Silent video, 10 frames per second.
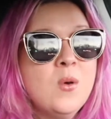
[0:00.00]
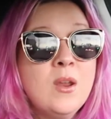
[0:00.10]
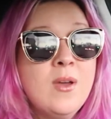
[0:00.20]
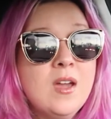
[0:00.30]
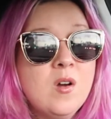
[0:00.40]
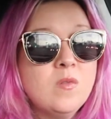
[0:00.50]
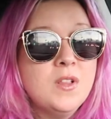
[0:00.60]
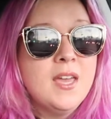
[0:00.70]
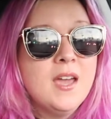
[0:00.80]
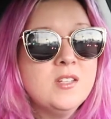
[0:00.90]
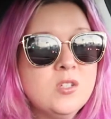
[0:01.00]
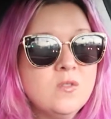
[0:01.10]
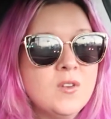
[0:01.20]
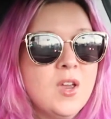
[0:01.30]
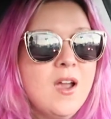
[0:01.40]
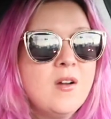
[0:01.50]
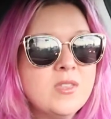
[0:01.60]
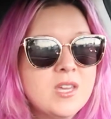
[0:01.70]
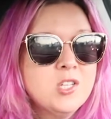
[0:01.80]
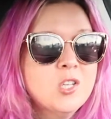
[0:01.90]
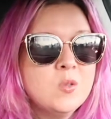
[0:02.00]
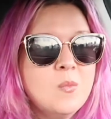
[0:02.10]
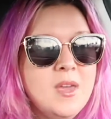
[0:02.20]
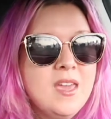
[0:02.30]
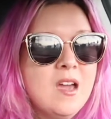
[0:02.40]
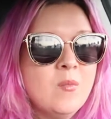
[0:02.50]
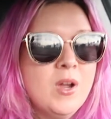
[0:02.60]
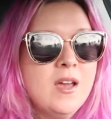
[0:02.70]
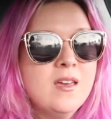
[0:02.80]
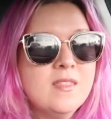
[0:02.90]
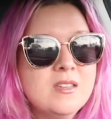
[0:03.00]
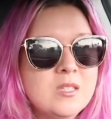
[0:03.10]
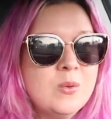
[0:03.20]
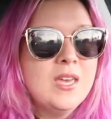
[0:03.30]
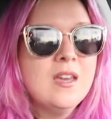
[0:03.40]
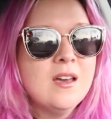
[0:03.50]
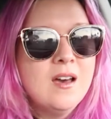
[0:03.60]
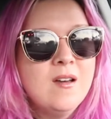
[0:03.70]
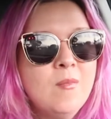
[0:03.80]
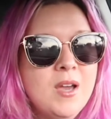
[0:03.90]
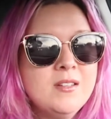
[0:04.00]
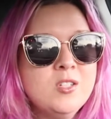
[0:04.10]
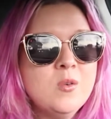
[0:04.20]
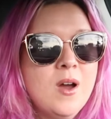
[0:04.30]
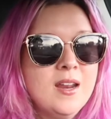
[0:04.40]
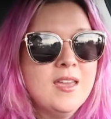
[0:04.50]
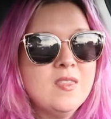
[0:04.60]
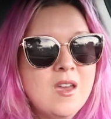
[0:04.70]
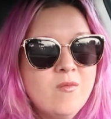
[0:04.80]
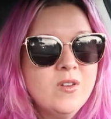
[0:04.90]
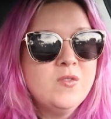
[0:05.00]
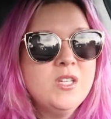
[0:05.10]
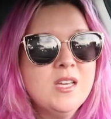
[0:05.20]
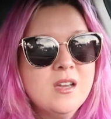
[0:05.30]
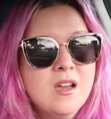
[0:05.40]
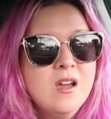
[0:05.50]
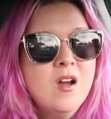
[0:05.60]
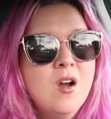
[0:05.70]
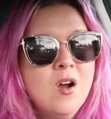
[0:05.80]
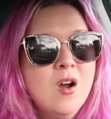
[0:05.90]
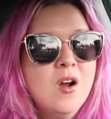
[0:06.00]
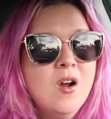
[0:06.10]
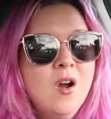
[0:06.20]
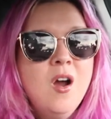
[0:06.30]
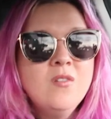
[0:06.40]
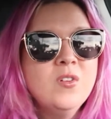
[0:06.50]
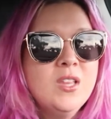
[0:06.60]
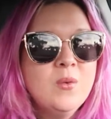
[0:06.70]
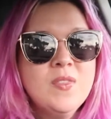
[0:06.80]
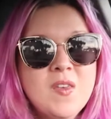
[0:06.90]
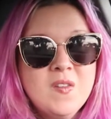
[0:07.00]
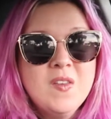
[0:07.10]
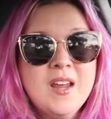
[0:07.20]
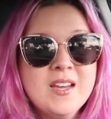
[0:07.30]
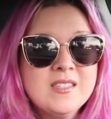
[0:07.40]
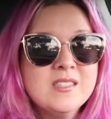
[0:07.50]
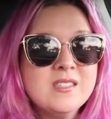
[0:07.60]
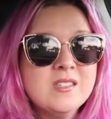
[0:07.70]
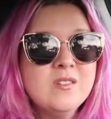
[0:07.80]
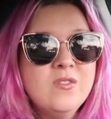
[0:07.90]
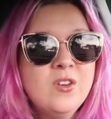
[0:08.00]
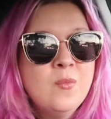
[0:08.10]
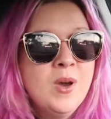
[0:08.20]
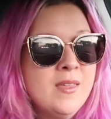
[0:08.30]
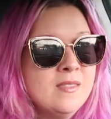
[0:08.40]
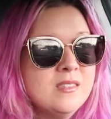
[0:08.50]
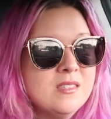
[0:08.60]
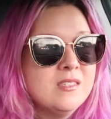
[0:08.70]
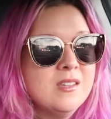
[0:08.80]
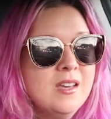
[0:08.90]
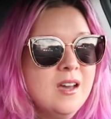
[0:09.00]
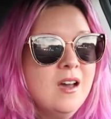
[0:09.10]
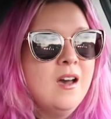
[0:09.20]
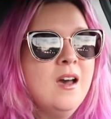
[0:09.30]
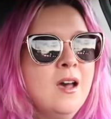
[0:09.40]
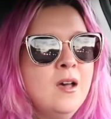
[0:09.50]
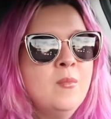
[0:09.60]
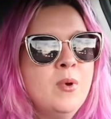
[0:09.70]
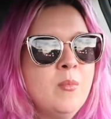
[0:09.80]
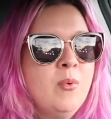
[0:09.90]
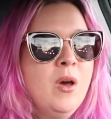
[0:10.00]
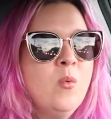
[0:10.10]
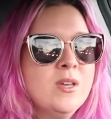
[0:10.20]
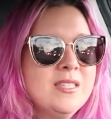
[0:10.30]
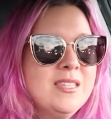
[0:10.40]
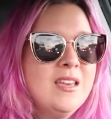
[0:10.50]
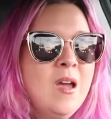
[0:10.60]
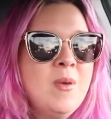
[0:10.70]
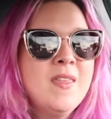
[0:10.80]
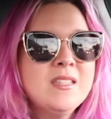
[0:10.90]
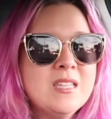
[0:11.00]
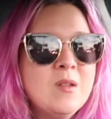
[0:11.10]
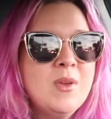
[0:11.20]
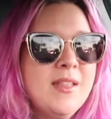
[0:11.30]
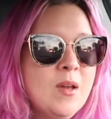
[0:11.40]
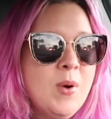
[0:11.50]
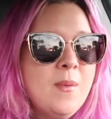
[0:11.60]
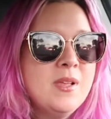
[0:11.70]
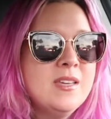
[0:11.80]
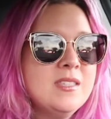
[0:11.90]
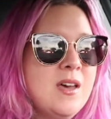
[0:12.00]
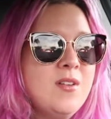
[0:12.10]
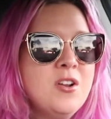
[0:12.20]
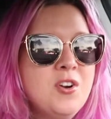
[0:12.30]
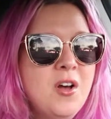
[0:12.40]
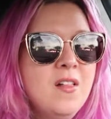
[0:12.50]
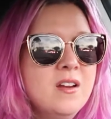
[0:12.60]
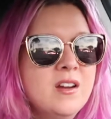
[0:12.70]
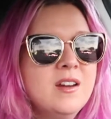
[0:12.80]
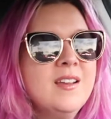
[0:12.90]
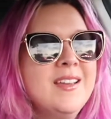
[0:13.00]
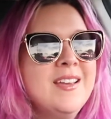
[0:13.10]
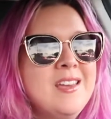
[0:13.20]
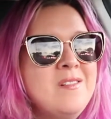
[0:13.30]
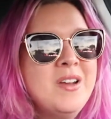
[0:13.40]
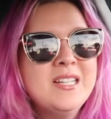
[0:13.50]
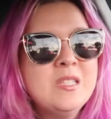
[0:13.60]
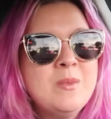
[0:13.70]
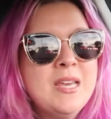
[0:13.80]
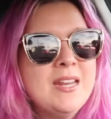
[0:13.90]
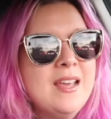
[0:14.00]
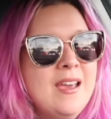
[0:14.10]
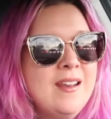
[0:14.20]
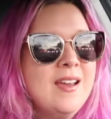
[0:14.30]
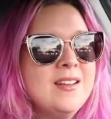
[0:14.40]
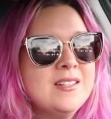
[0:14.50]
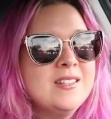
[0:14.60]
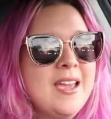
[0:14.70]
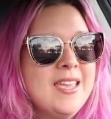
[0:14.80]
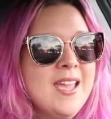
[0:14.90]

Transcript: So anyway, hopefully I do figure out the issues with my camera this week. Um, I do want to get the M50 hopefully within the next few months, um, but we'll see. I mean, that's going to be like probably a $700 investment and I, I